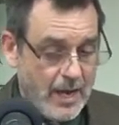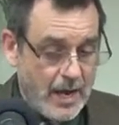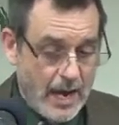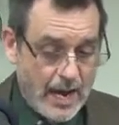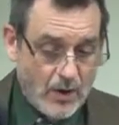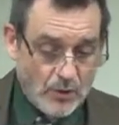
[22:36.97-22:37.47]

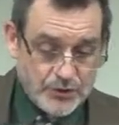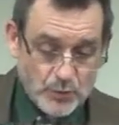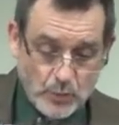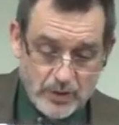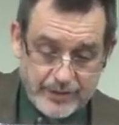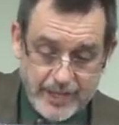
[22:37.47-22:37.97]
I also
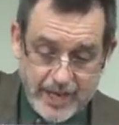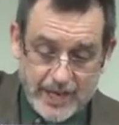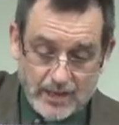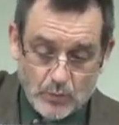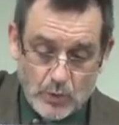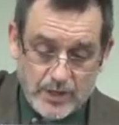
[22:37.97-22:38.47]

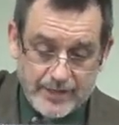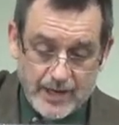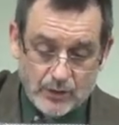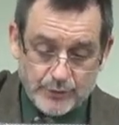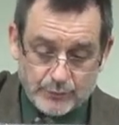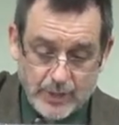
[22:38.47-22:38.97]

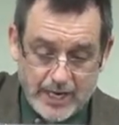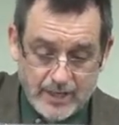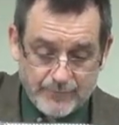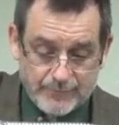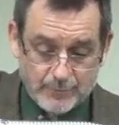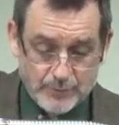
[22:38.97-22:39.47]
withheld
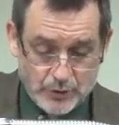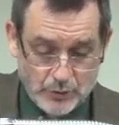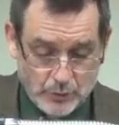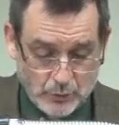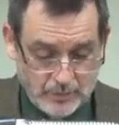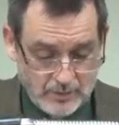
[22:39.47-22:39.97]
rain from you